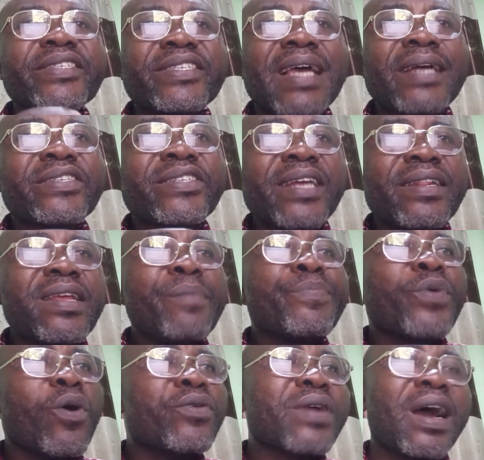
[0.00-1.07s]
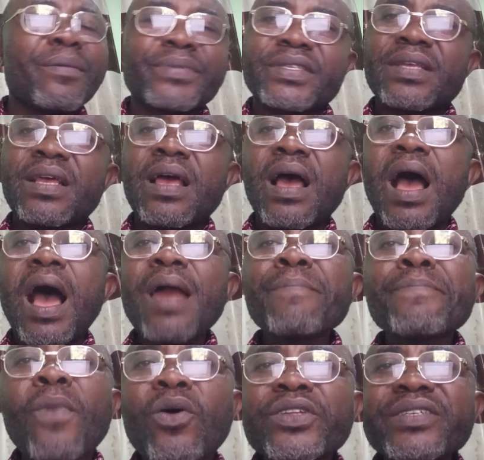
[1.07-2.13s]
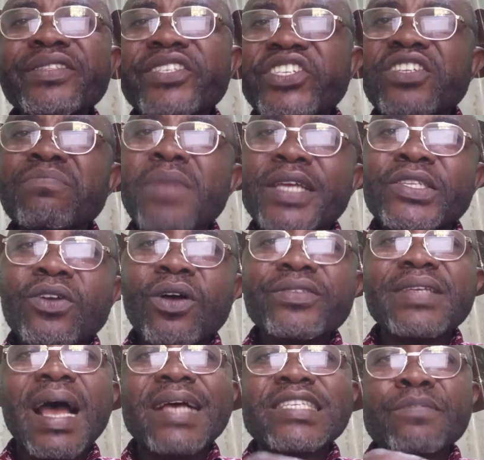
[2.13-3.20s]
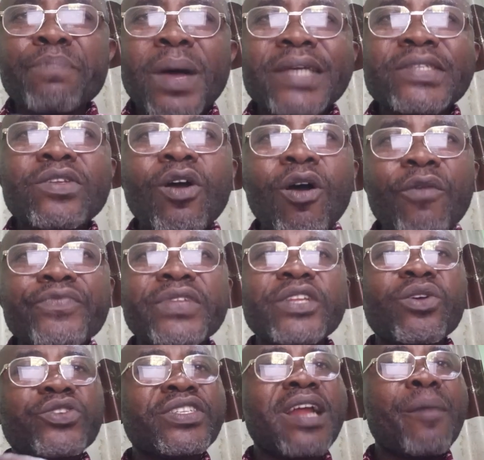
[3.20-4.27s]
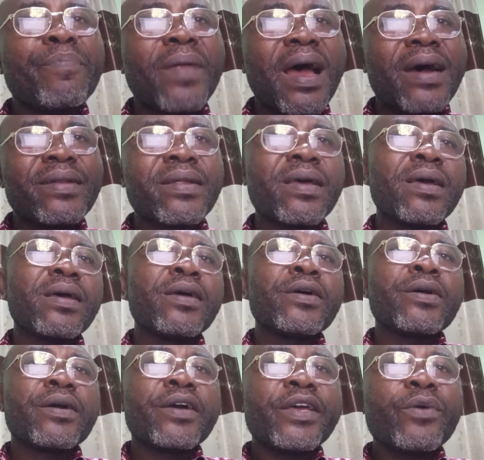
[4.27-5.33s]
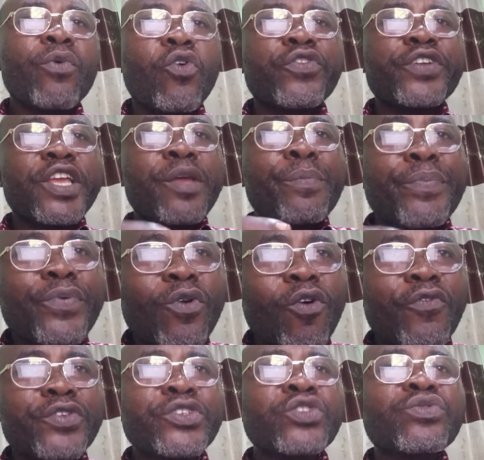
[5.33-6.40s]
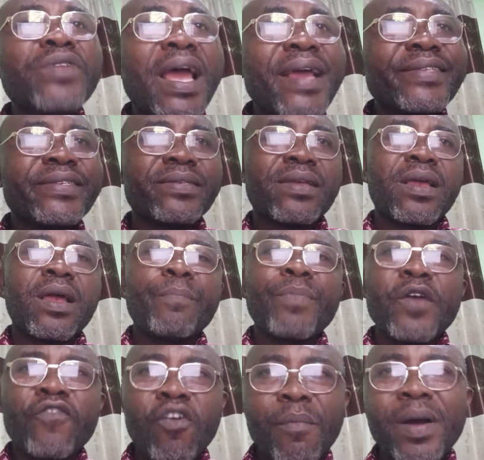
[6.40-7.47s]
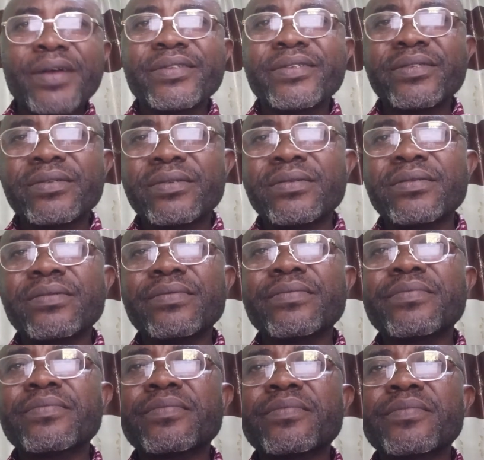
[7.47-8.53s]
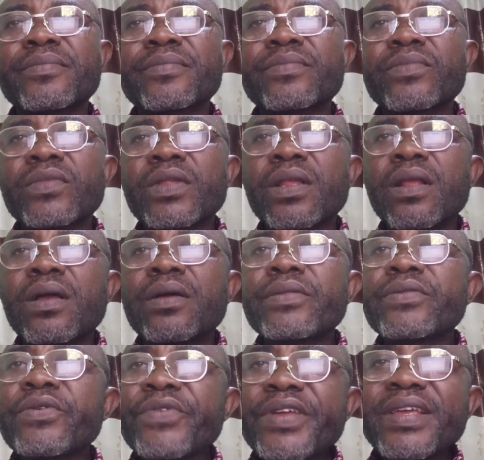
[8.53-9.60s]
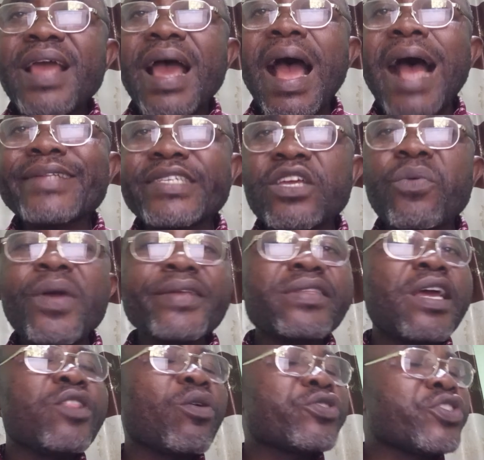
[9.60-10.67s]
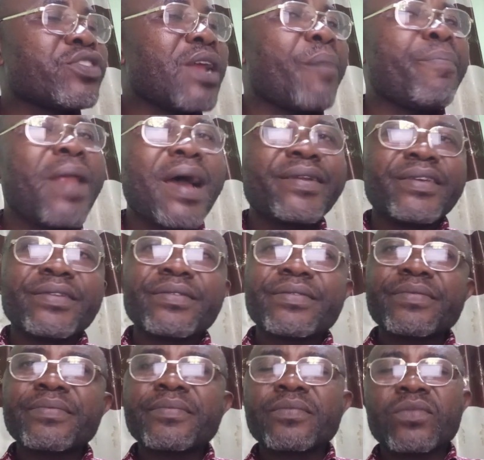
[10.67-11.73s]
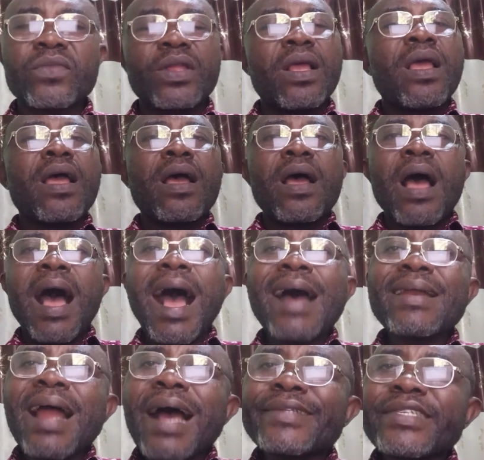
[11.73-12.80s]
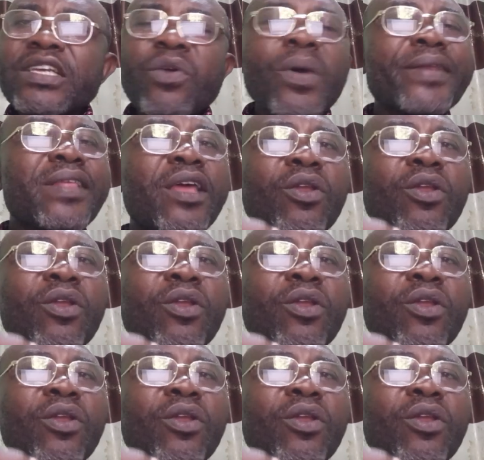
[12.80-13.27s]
teacher training programs and modern teaching methods as part of the educational plan will improve students' performance. 3. Adequate educational planning. An adequate